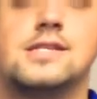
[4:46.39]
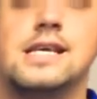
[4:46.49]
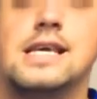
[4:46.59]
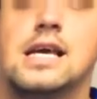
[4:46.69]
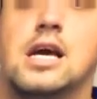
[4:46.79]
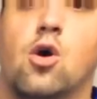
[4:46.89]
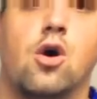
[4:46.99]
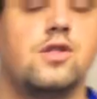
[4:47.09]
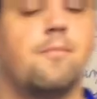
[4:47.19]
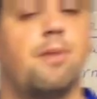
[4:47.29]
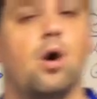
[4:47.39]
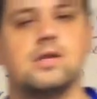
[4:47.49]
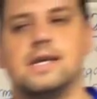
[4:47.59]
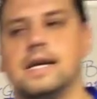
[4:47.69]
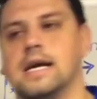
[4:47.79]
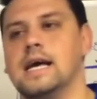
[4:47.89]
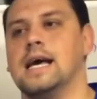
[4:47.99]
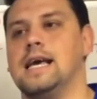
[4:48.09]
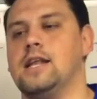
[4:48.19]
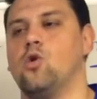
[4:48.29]
Sea or on the Baltic.
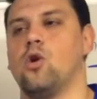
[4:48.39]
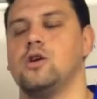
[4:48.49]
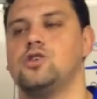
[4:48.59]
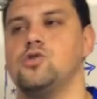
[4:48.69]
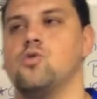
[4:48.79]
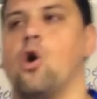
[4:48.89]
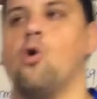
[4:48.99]
In order to